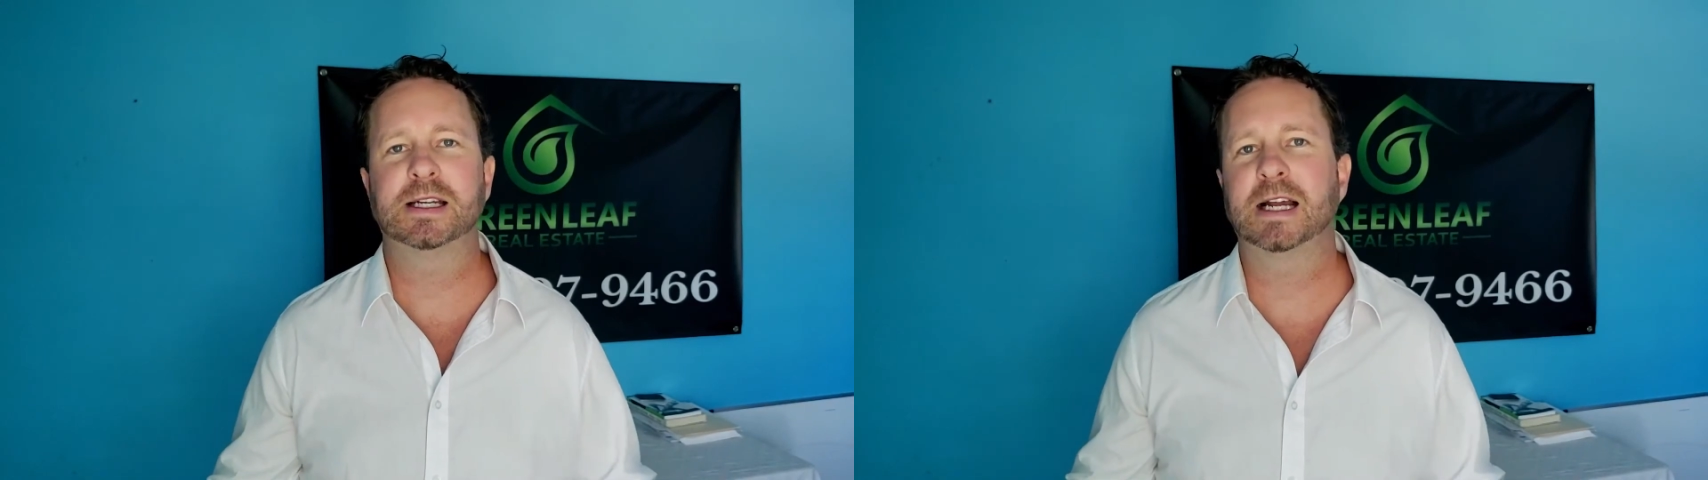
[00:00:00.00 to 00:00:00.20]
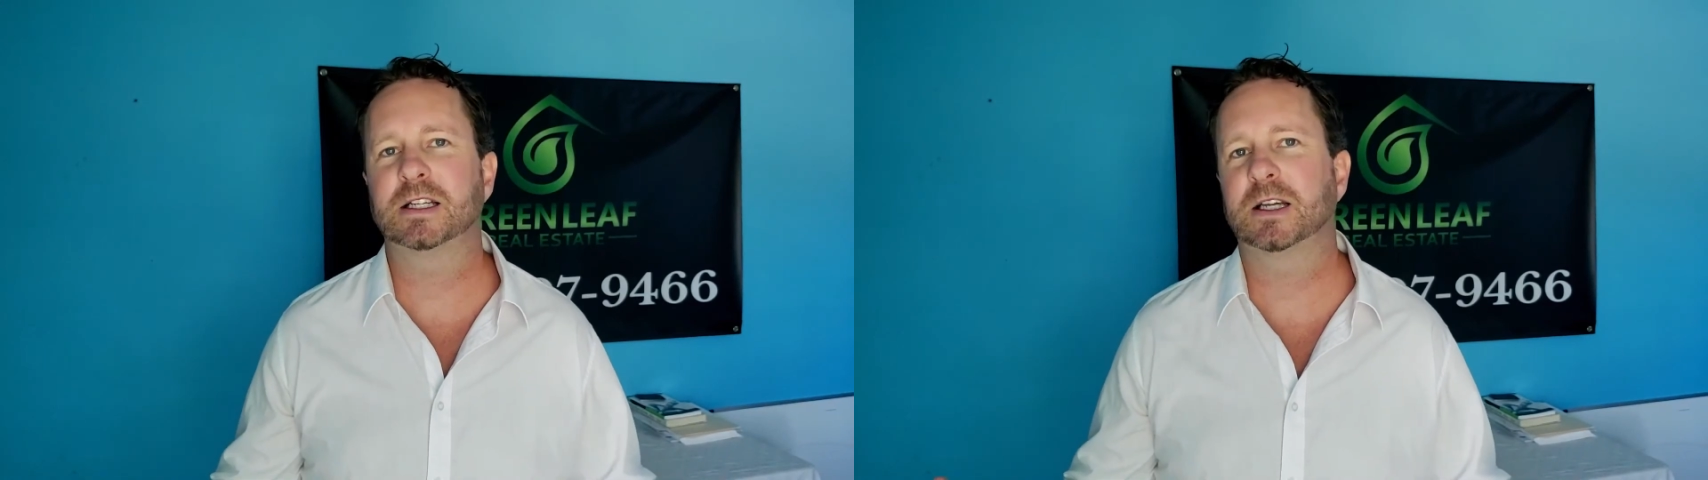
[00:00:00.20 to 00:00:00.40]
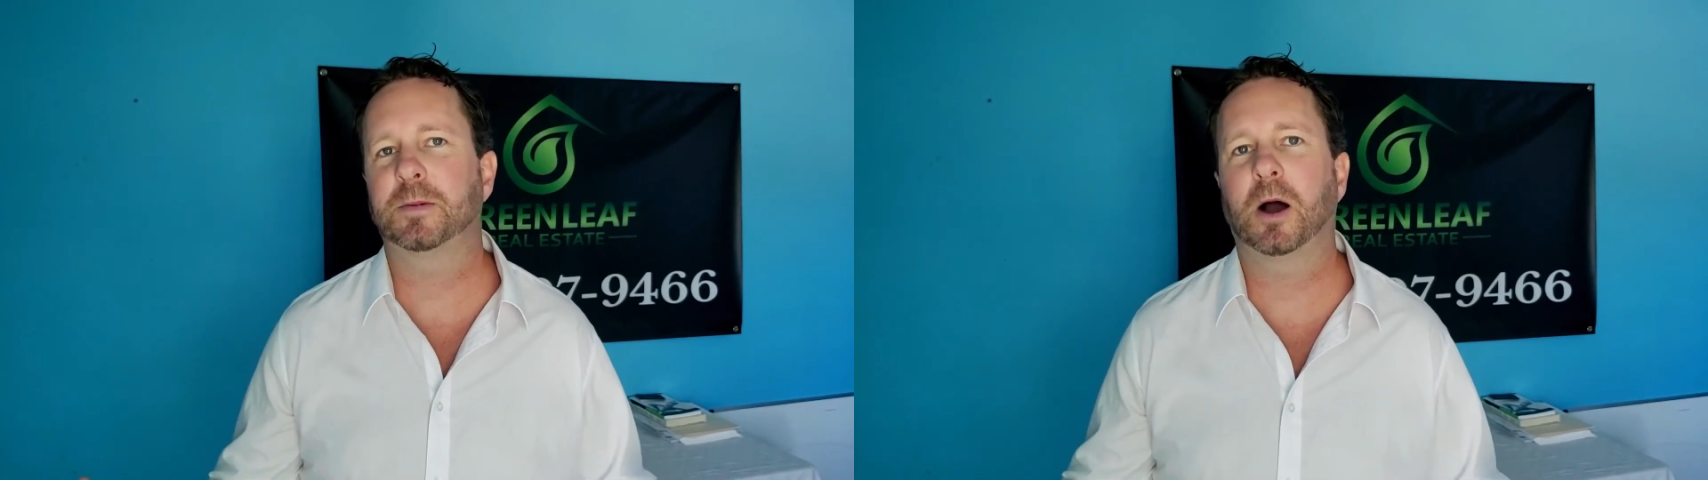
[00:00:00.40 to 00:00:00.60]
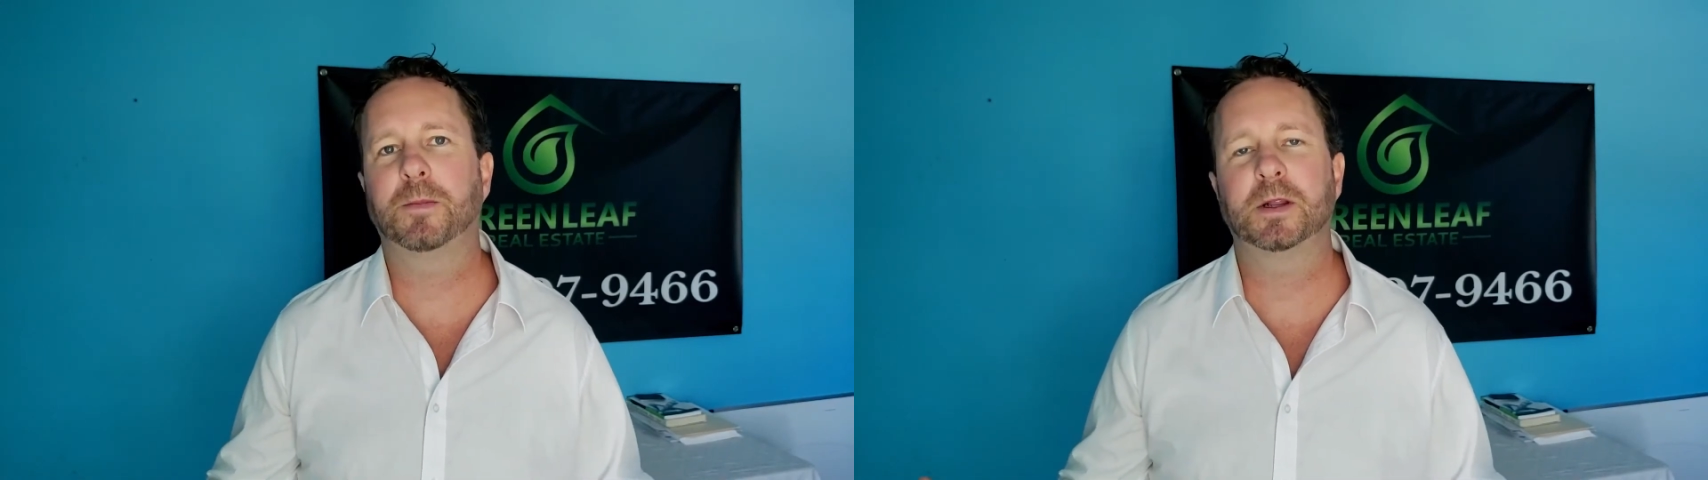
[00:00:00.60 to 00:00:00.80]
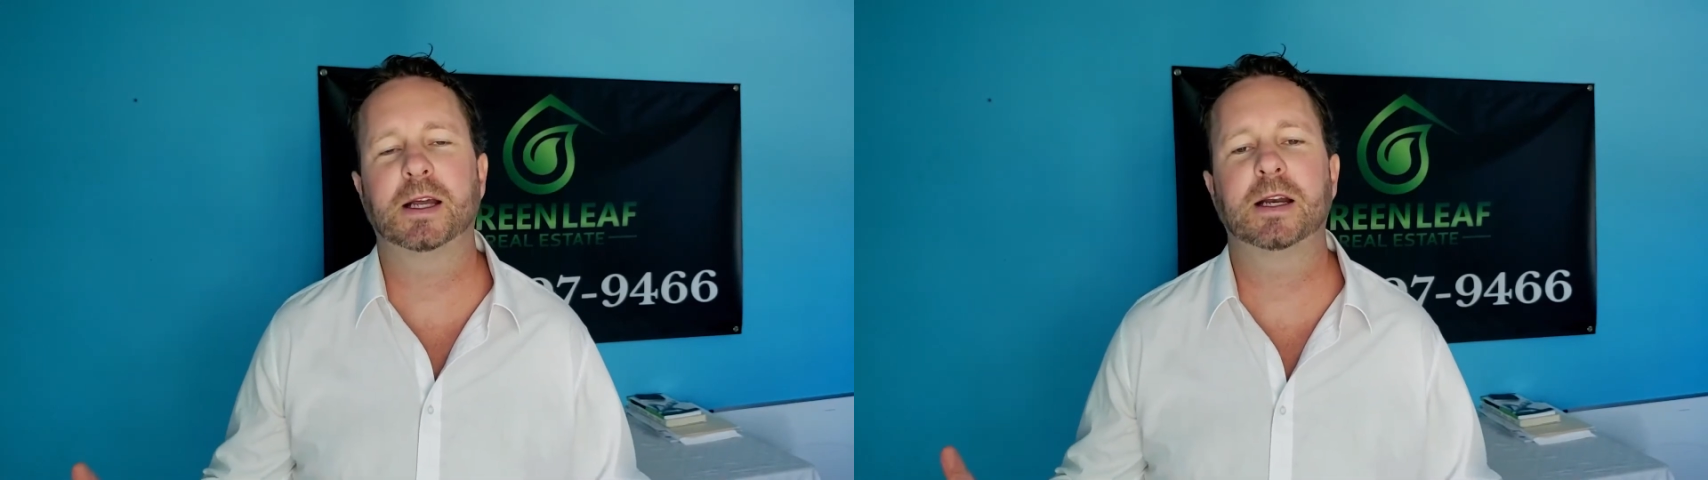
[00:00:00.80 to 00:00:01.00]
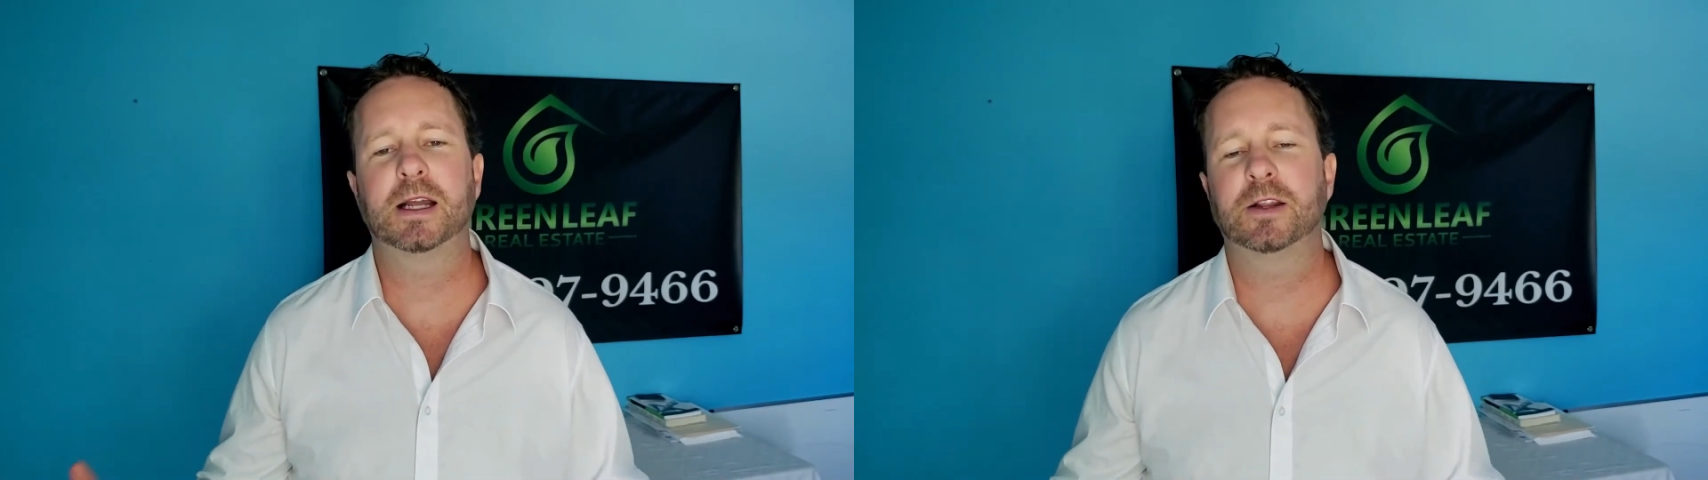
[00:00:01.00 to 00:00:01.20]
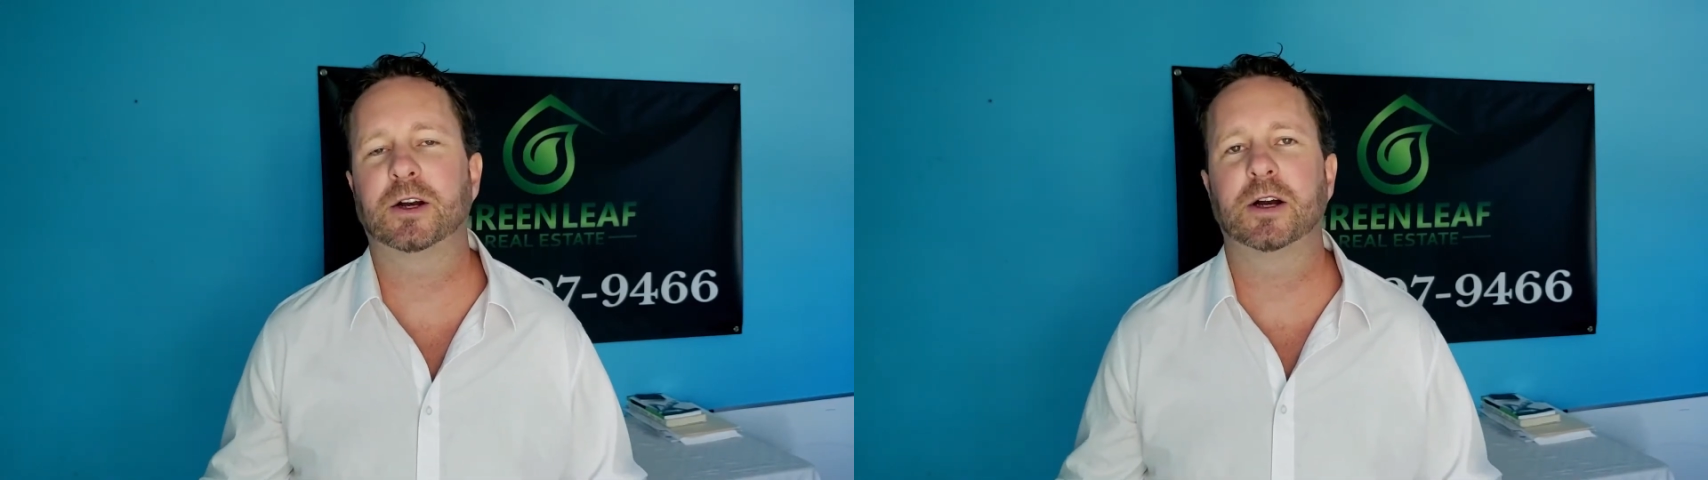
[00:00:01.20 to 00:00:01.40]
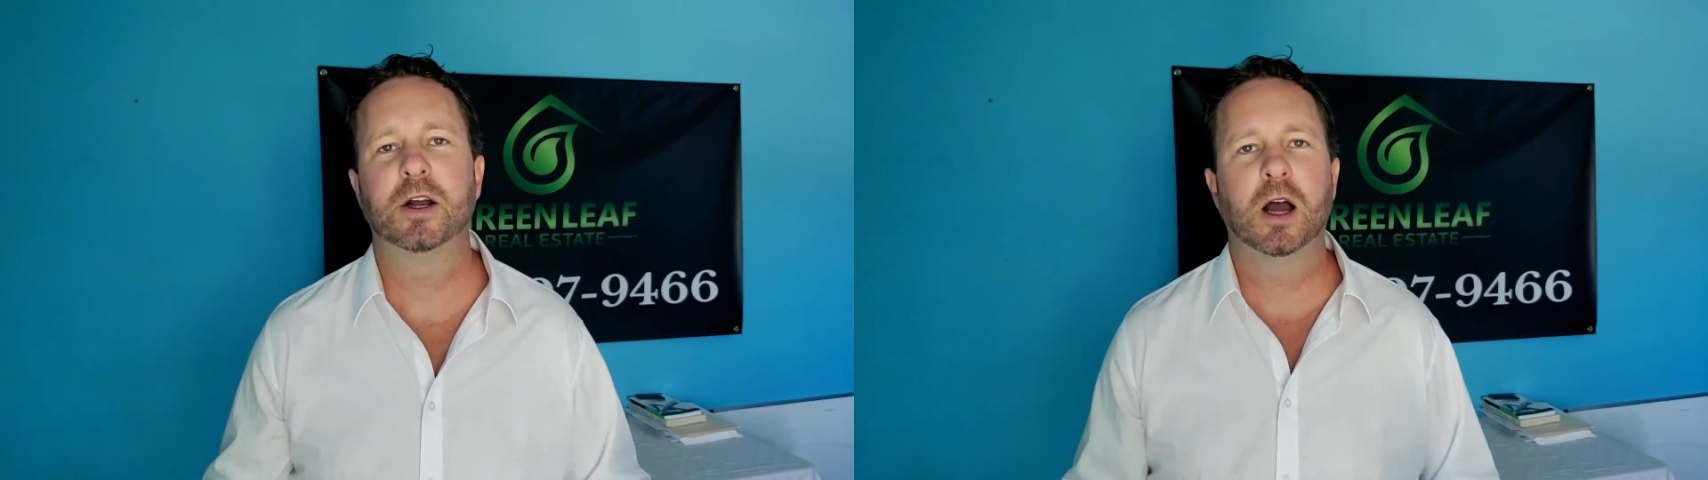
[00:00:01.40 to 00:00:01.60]
densely populated
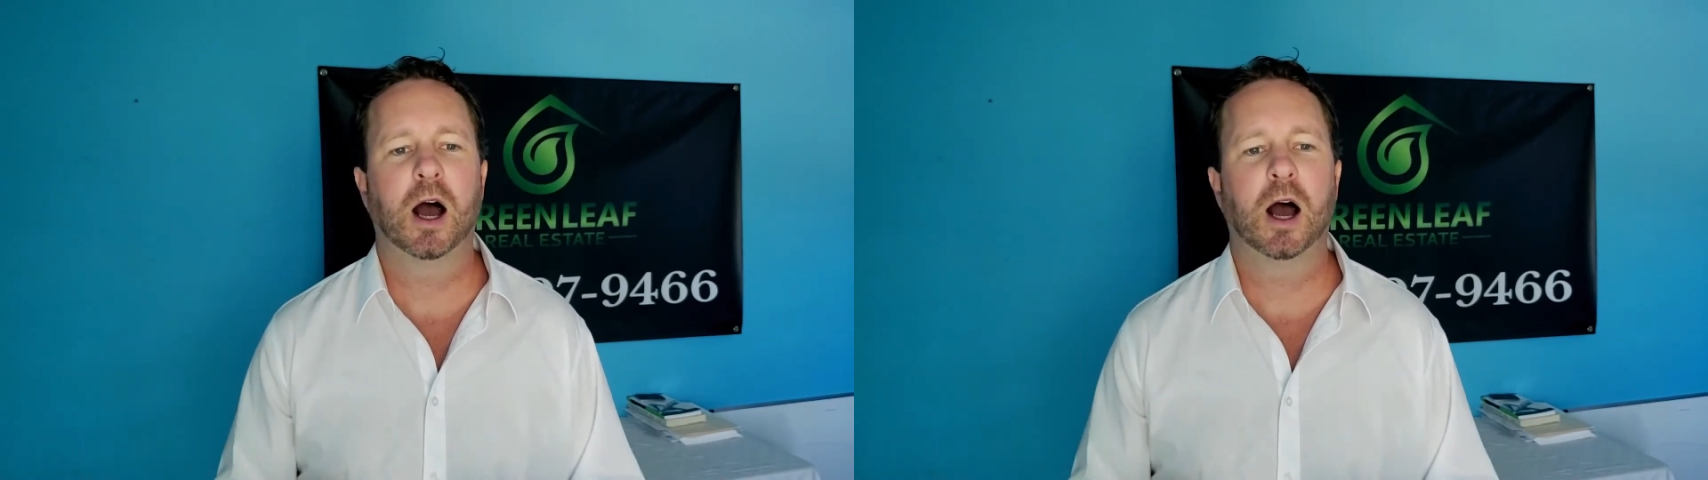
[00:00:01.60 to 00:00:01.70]
either.